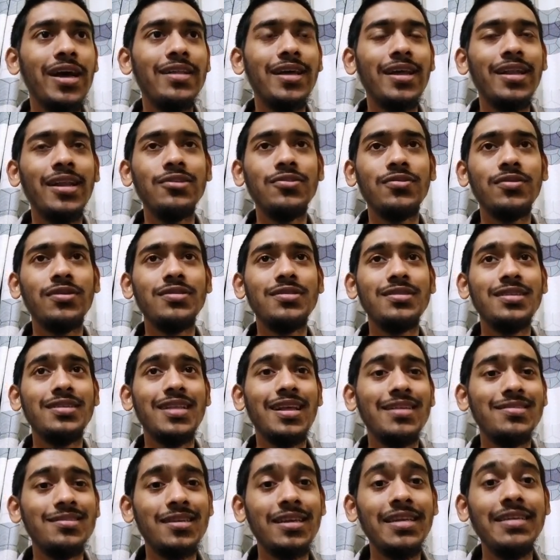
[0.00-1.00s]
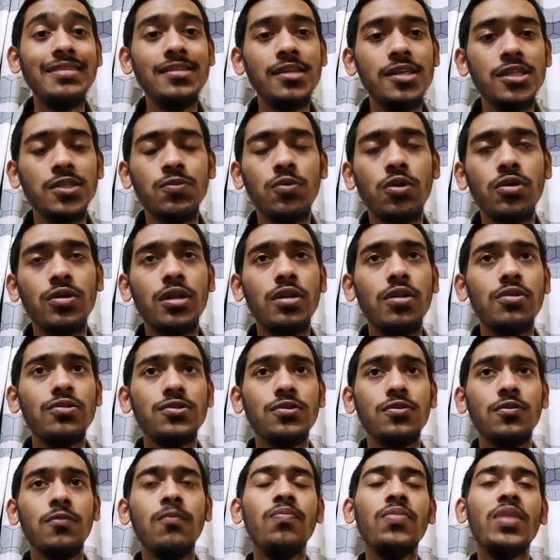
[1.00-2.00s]
And as you can see, that's the easiest model
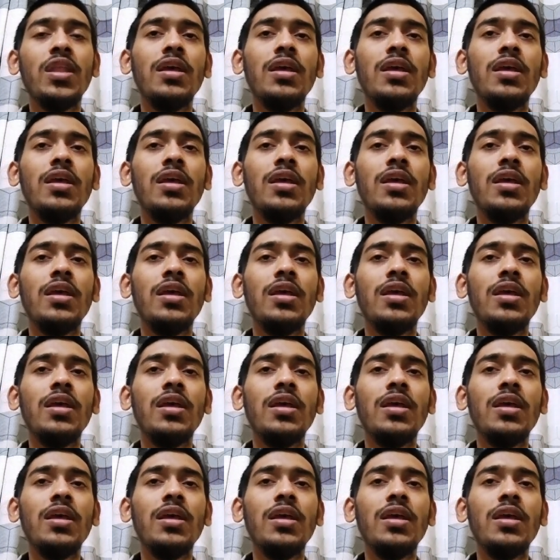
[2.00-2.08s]
also.